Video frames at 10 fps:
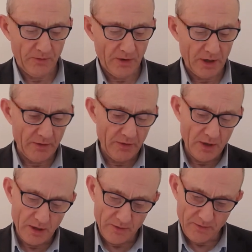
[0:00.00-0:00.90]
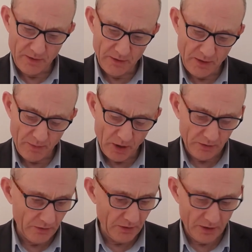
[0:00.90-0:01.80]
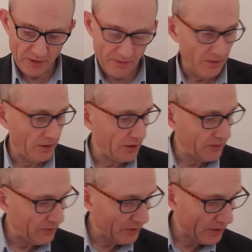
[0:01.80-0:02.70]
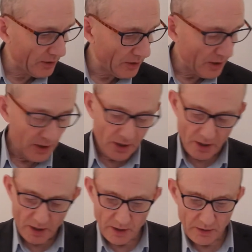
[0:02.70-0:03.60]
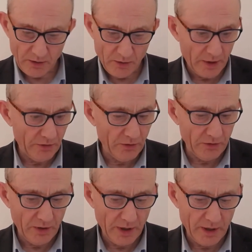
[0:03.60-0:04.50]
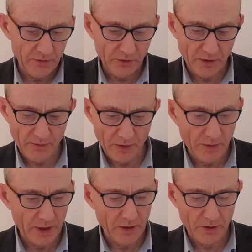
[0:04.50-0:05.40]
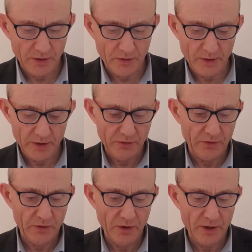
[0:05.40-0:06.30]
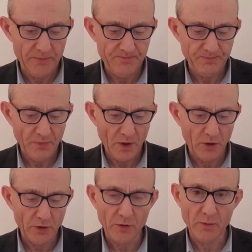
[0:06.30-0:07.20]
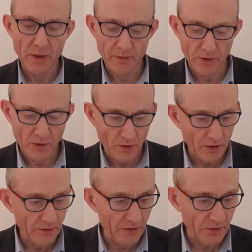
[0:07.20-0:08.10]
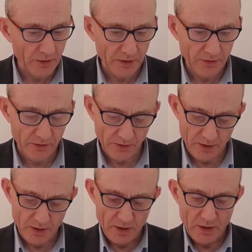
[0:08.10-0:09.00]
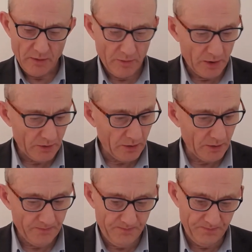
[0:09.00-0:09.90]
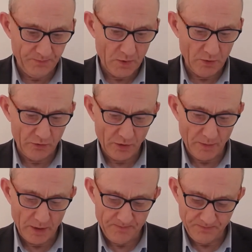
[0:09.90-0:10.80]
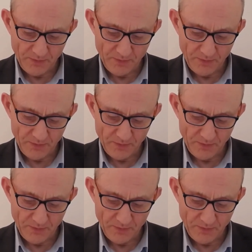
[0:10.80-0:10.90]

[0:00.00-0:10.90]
fill in the boxes there. They're filled in for you. And question 10, just having a quick look at question 10. Not going to be able to do all of these questions, but doing some of them.